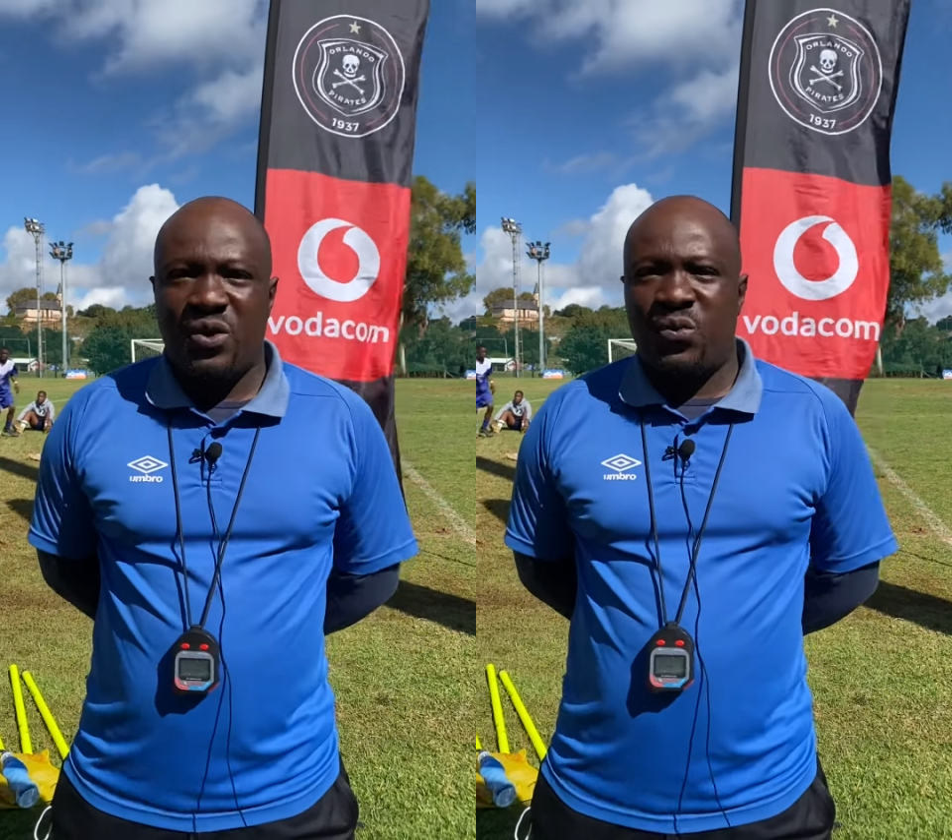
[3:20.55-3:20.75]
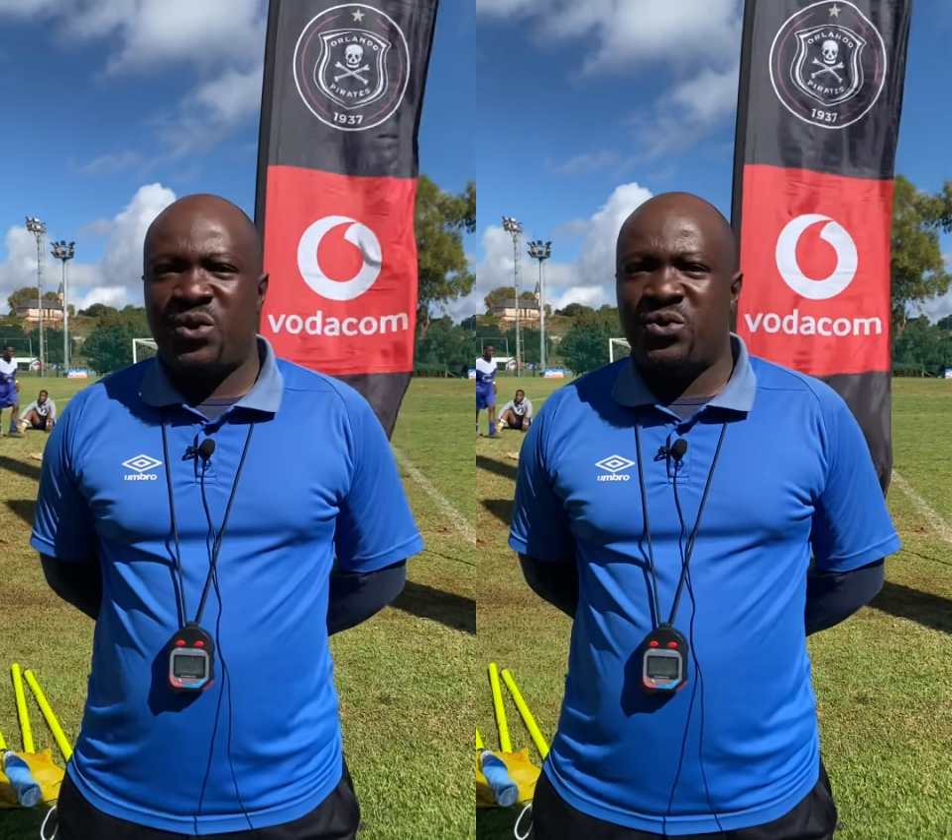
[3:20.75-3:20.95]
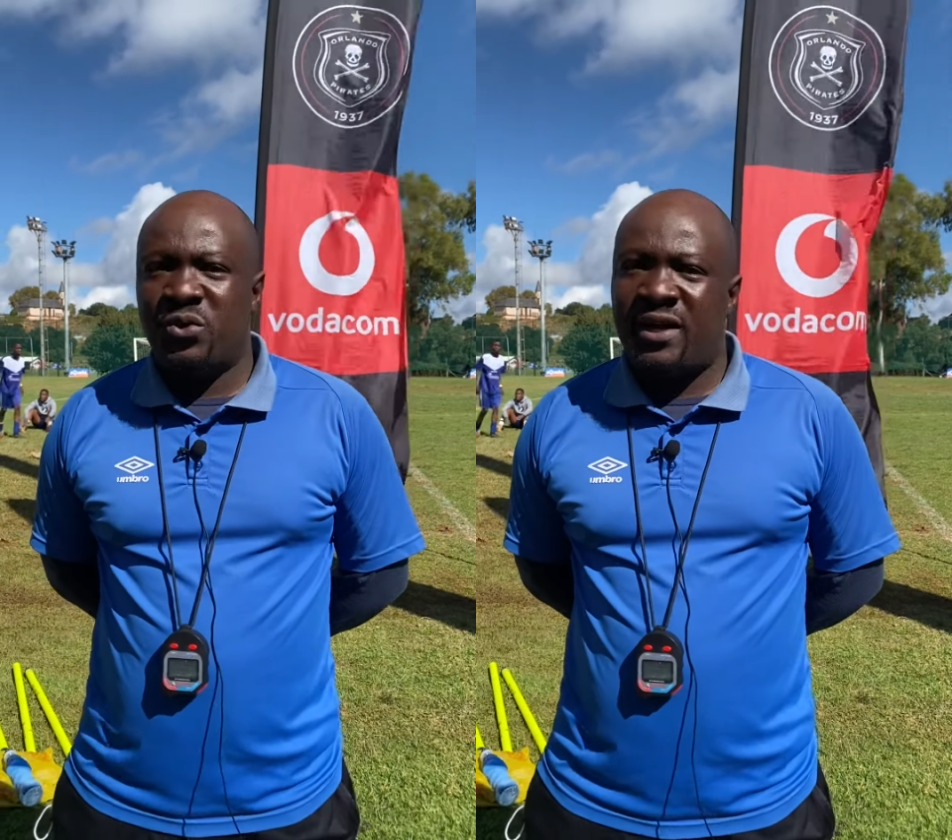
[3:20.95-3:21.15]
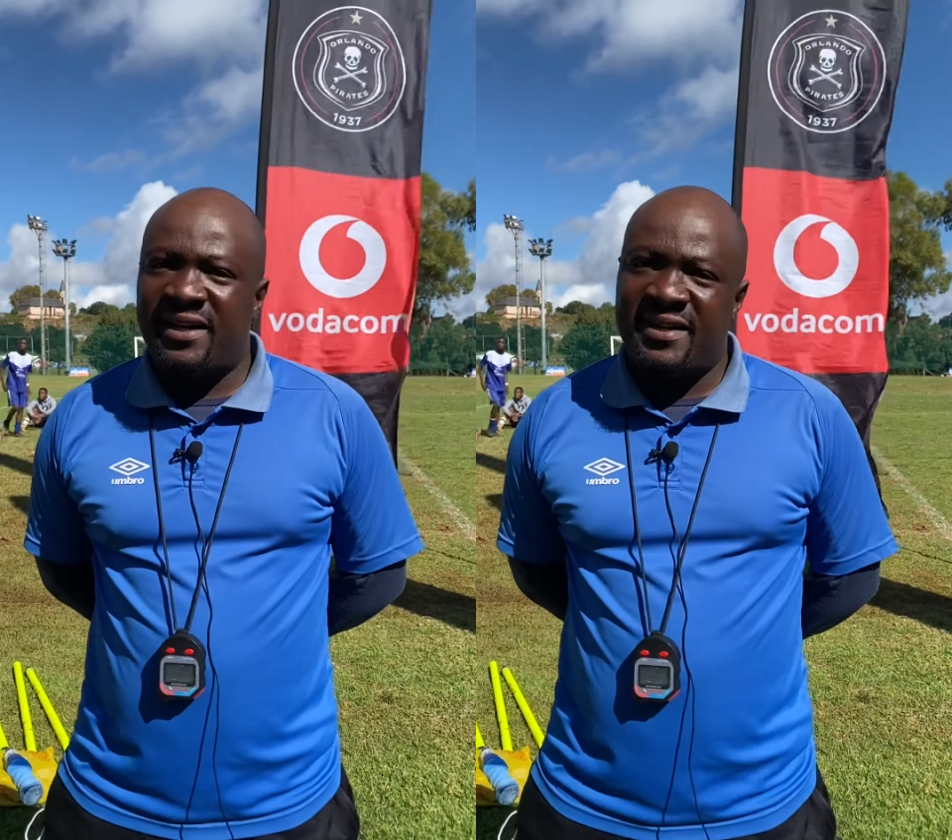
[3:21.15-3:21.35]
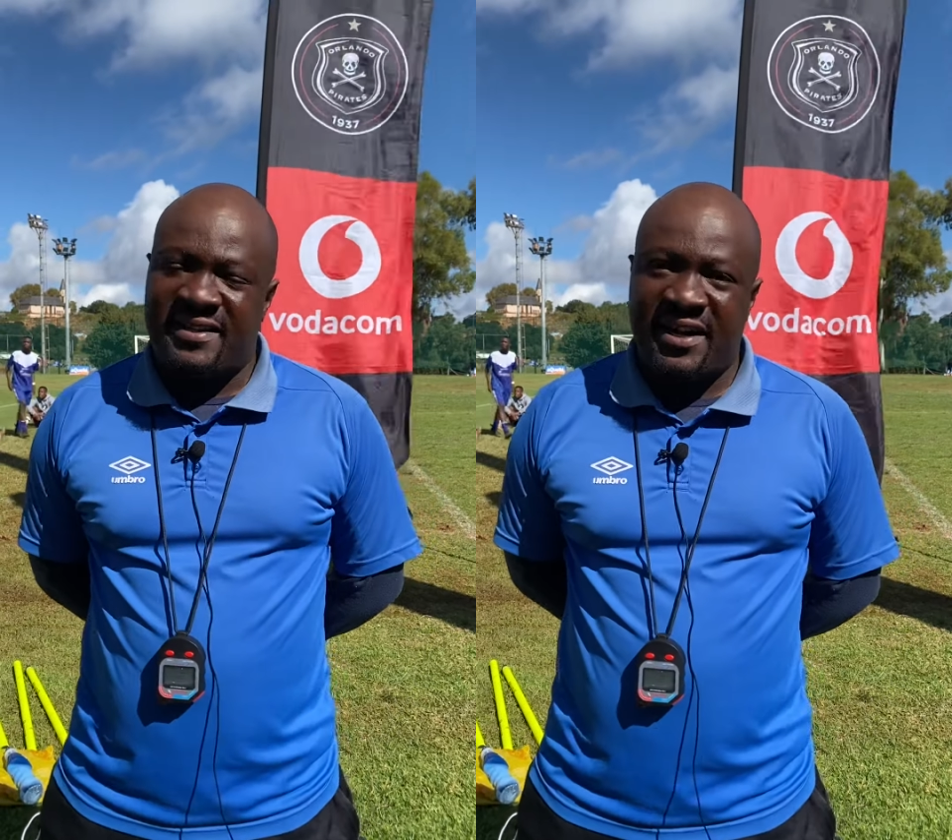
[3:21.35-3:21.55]
We knew that
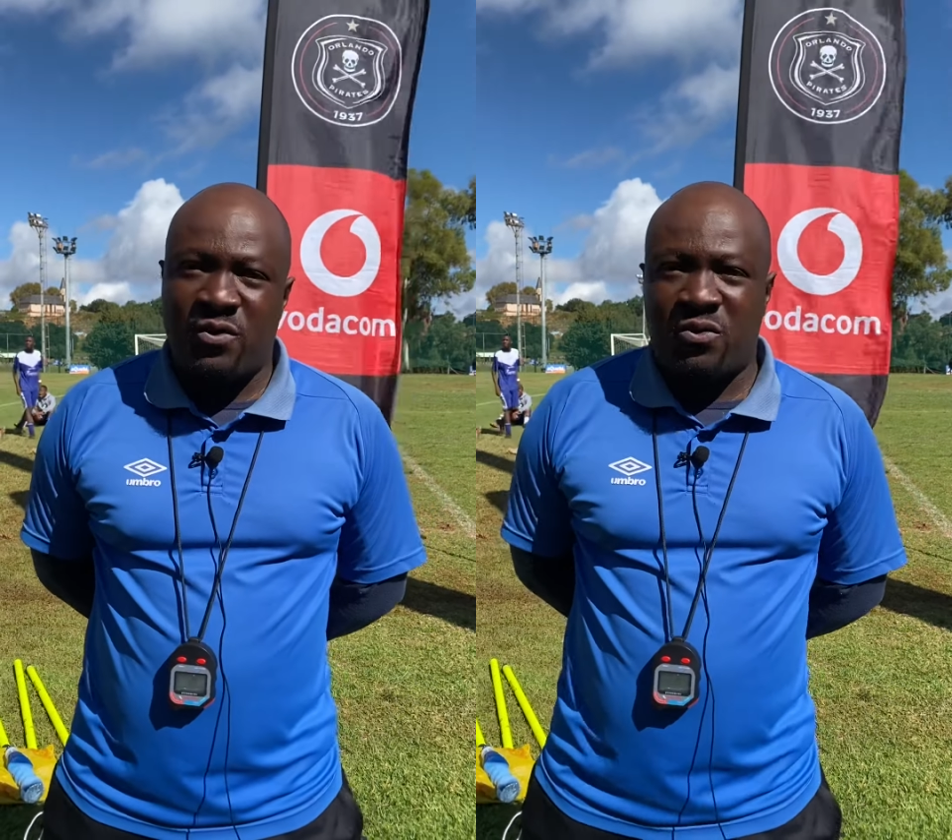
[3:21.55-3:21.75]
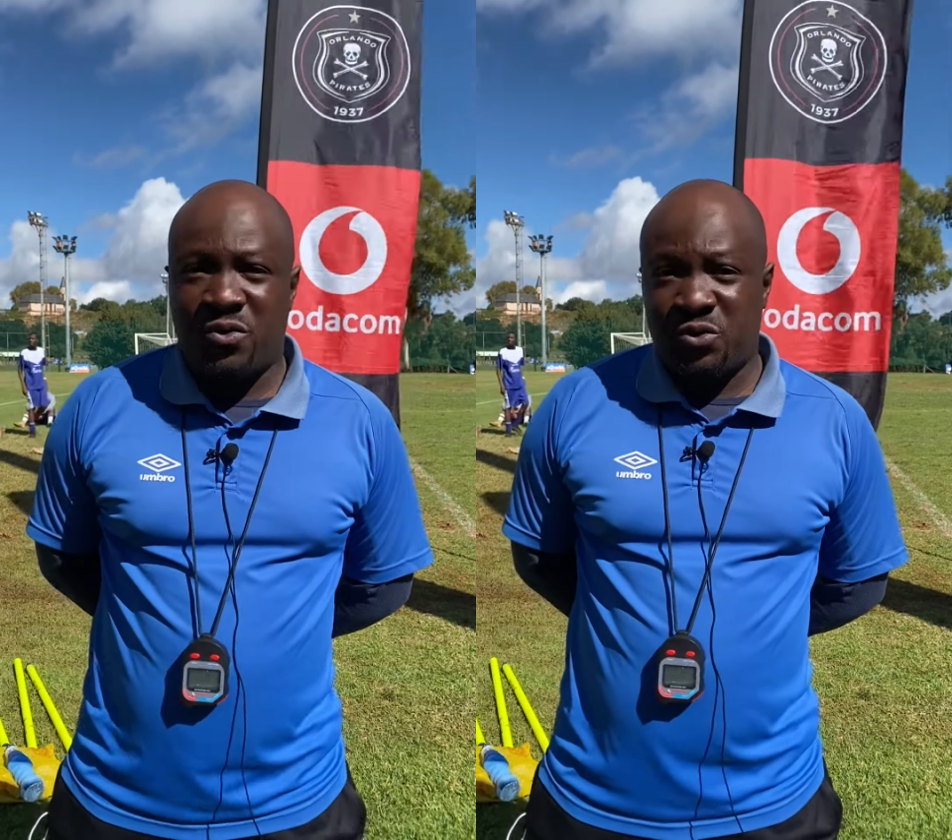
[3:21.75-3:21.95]
a day we were going